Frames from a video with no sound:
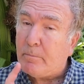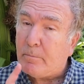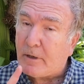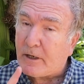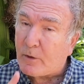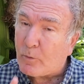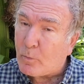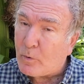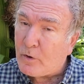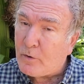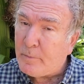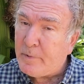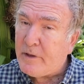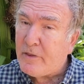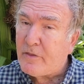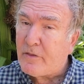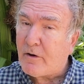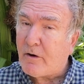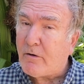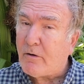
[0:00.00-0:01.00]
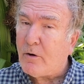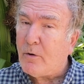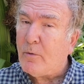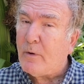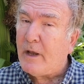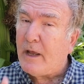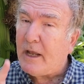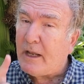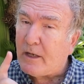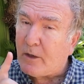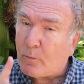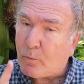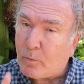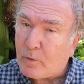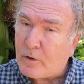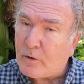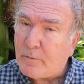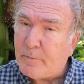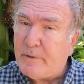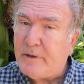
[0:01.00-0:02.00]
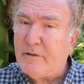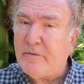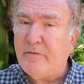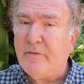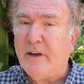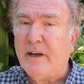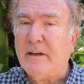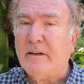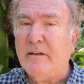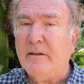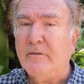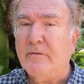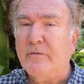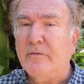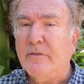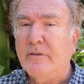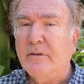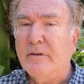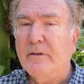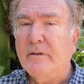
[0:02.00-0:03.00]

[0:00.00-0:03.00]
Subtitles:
but it will be thorough and it will be effective.